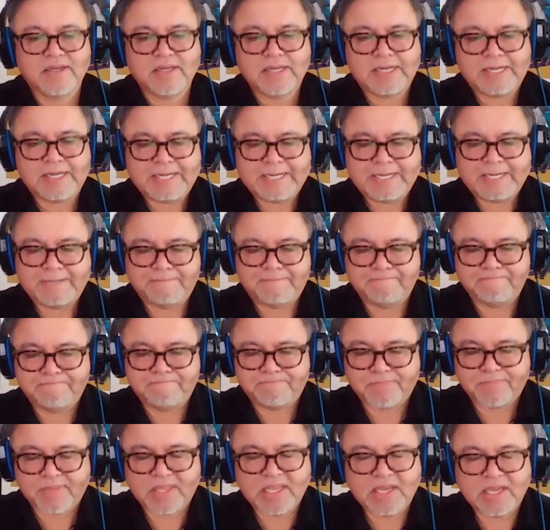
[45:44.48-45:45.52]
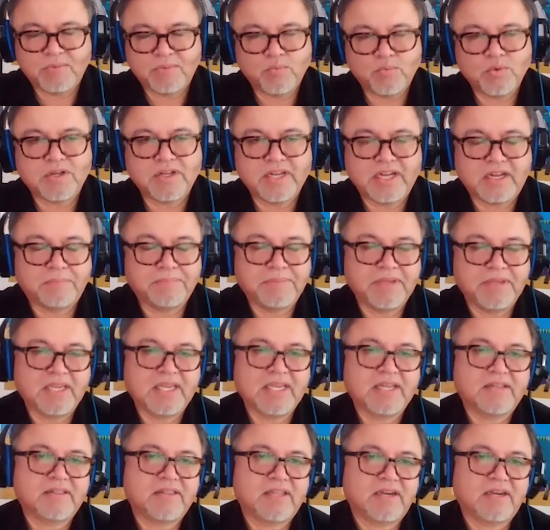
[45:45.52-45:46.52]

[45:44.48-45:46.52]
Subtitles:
and we'll help you get